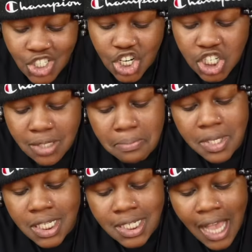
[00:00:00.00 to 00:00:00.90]

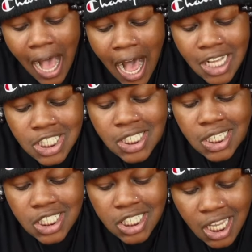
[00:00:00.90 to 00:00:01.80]
Just
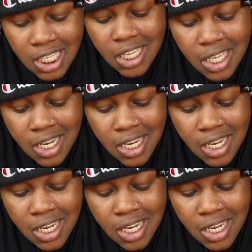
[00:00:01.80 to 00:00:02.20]
massage the chicken.